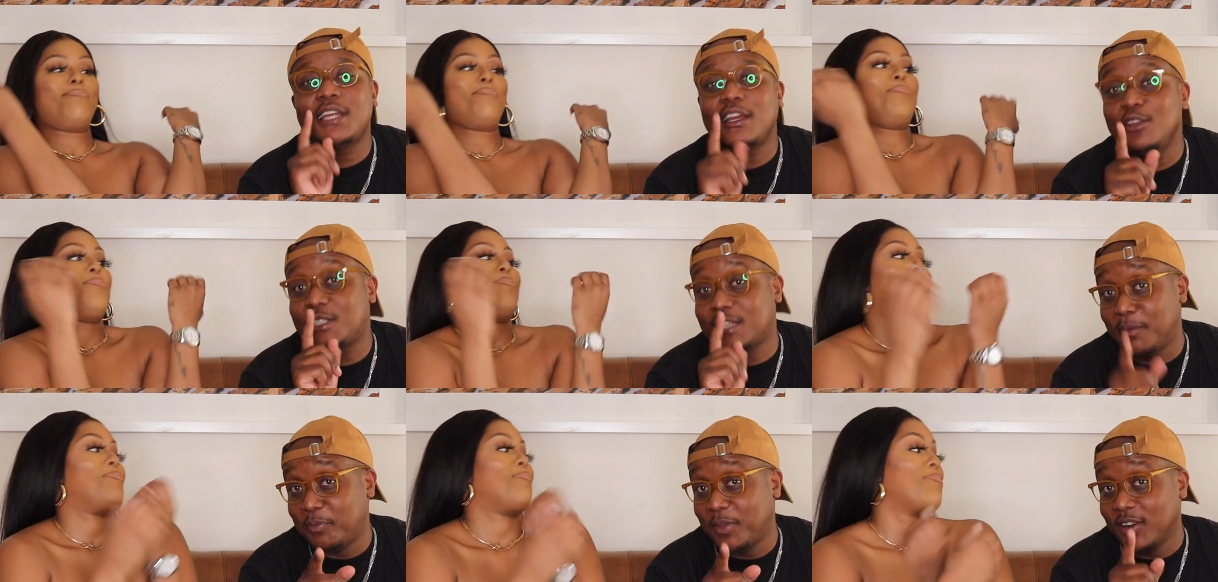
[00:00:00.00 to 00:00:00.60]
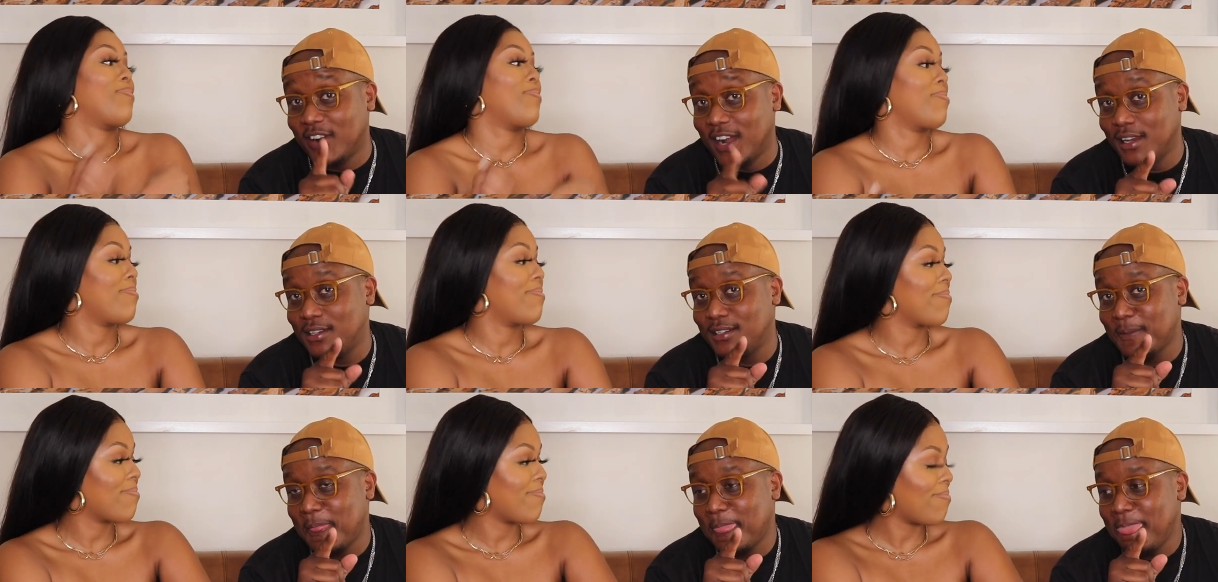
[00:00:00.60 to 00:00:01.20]
Speaker 1: tell you something, right?
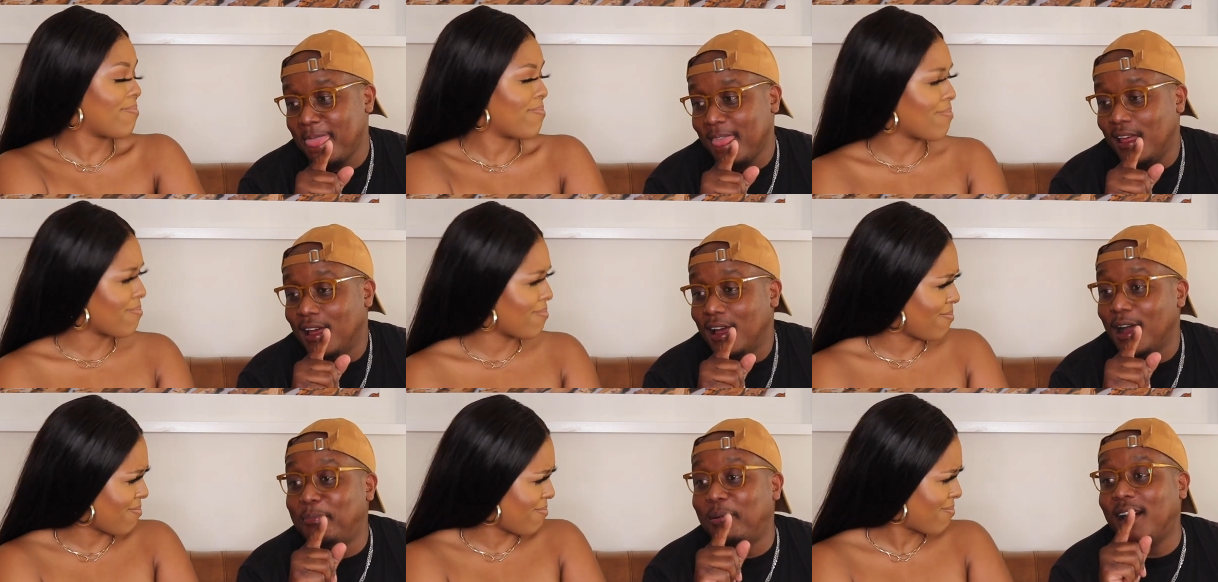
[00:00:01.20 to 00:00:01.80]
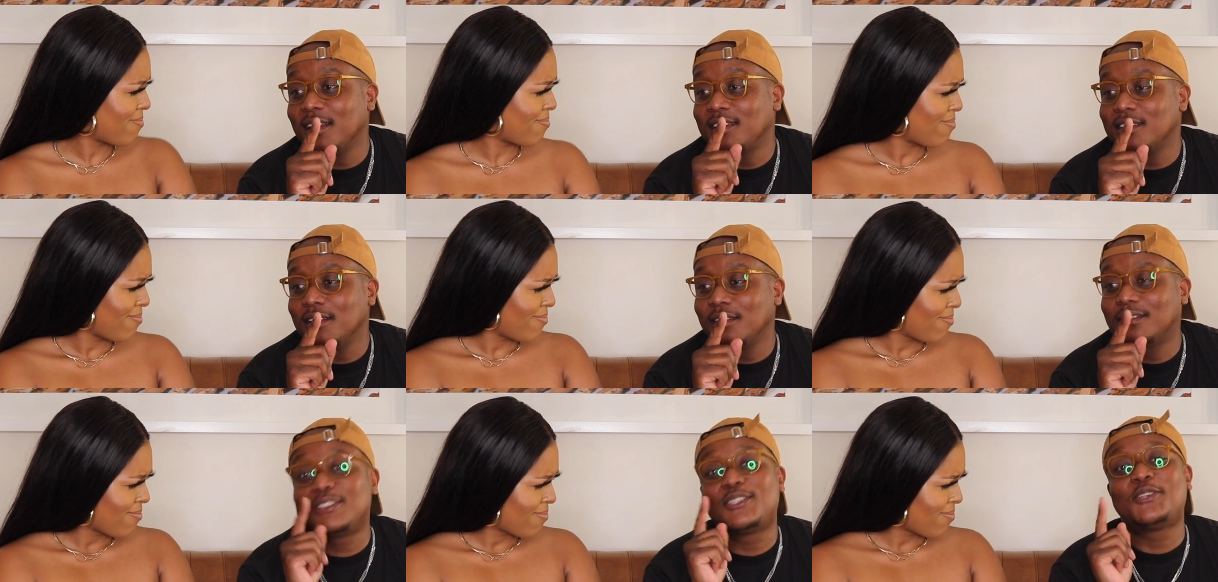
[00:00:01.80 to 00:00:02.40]
Mm.
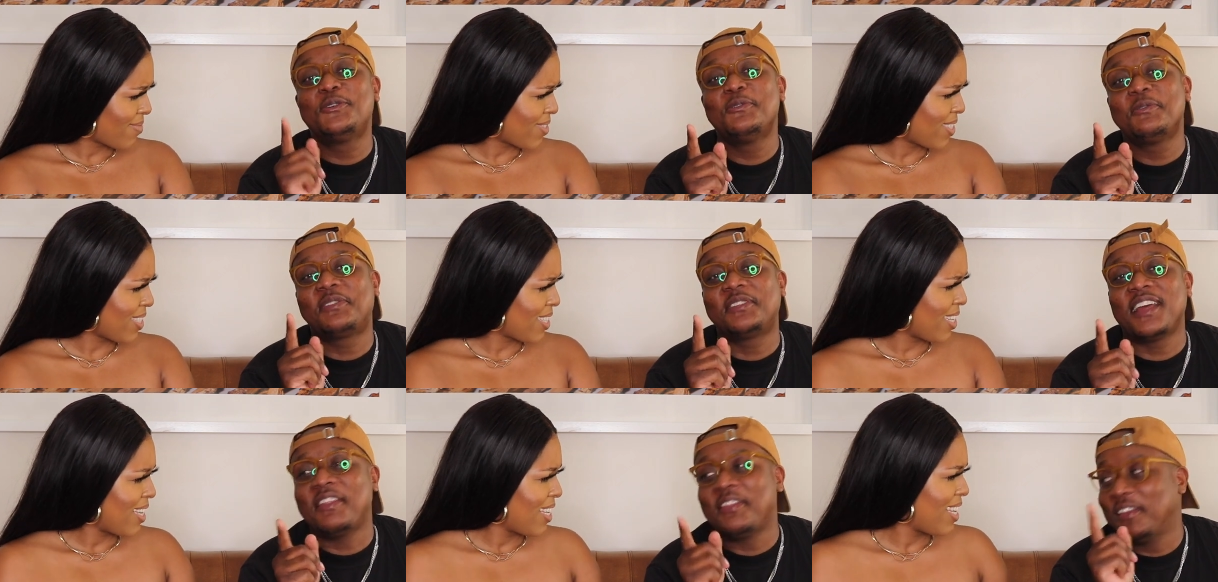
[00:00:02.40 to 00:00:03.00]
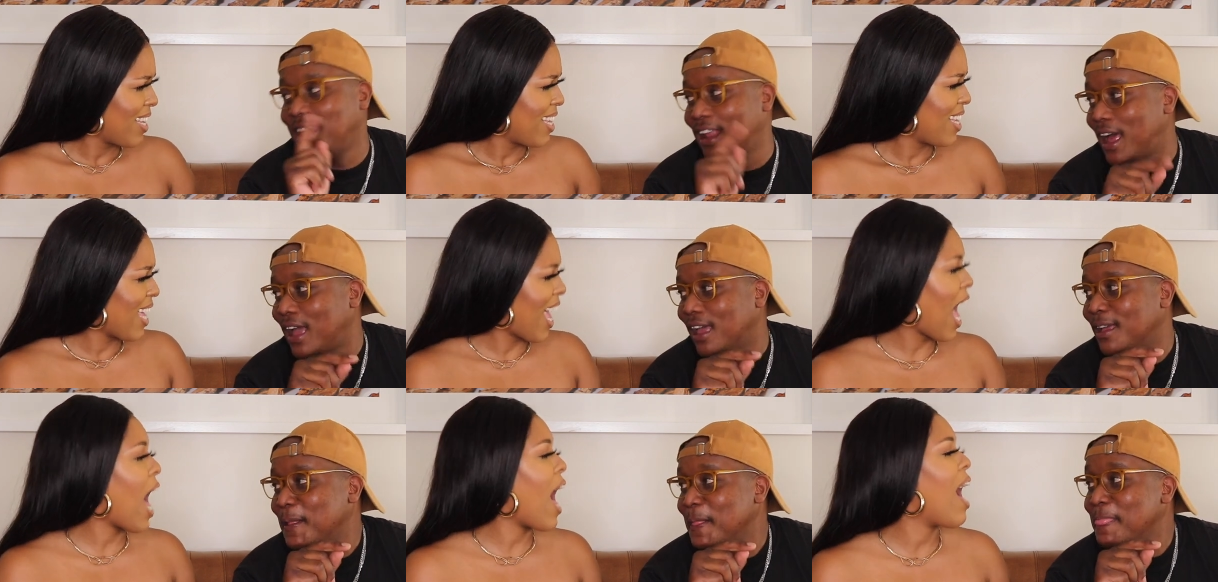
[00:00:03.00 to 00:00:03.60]
About the truth and the lie.
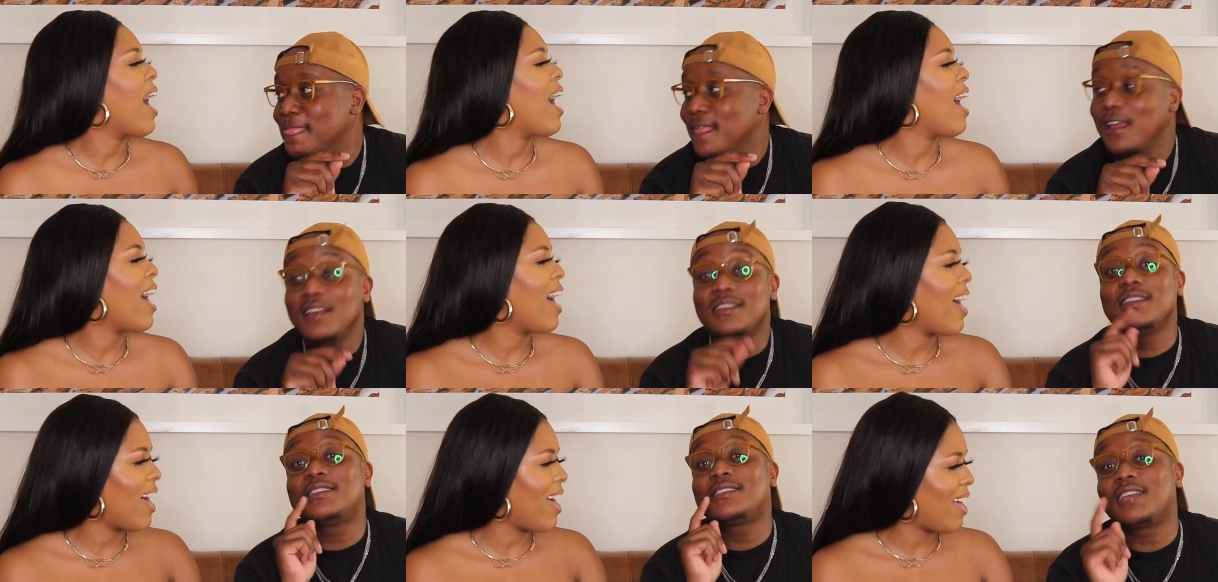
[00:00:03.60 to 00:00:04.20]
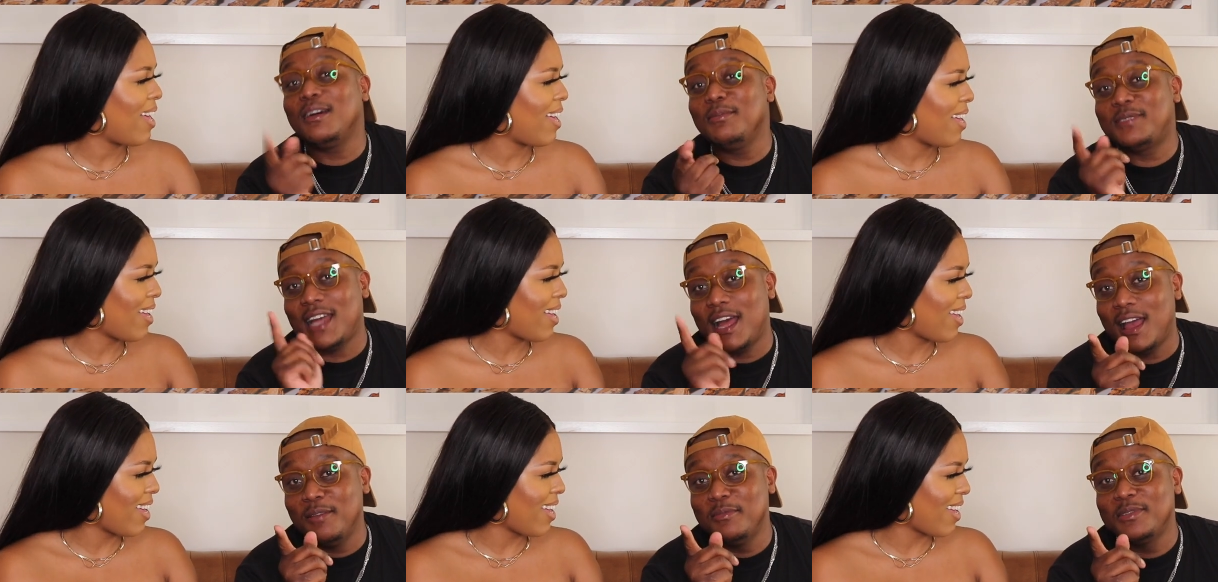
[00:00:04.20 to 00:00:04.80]
Ah. that
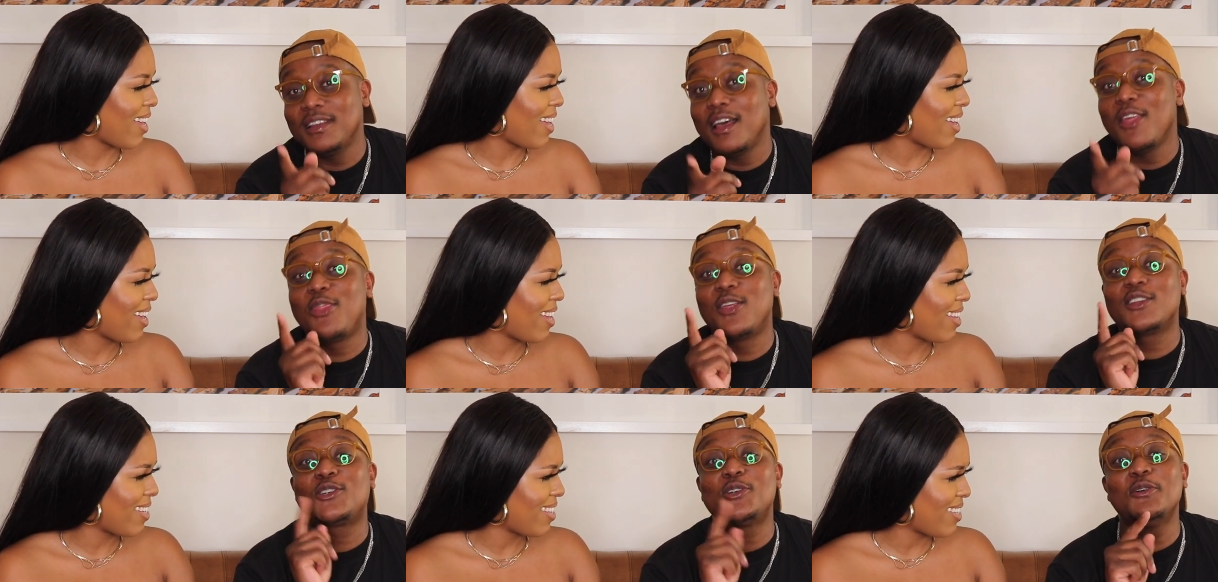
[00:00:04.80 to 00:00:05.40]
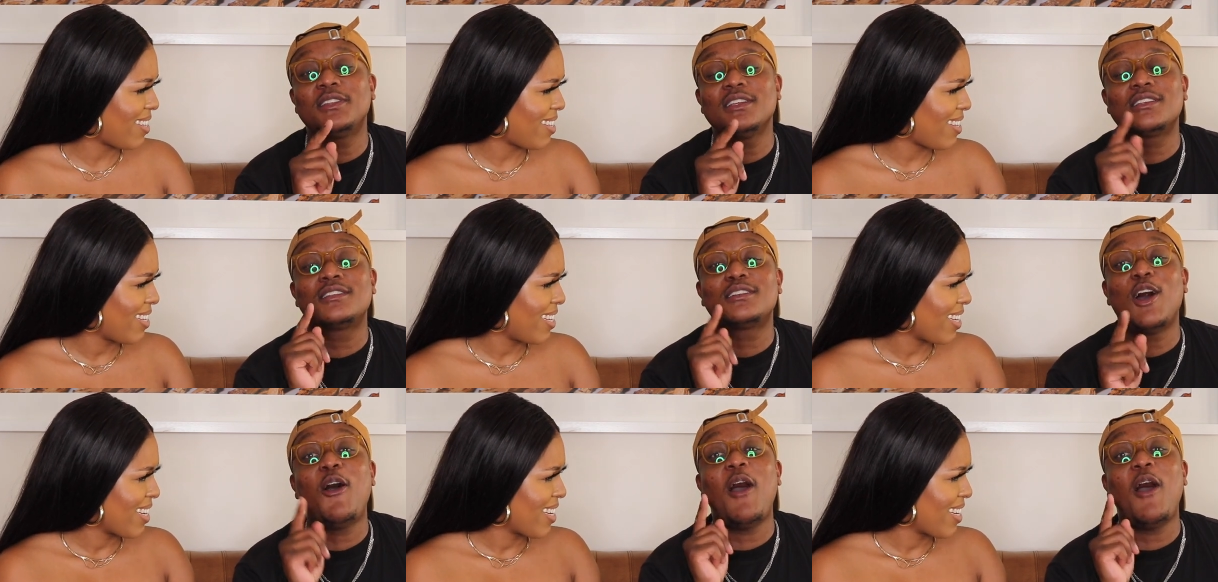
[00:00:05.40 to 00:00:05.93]
sometimes the truth is so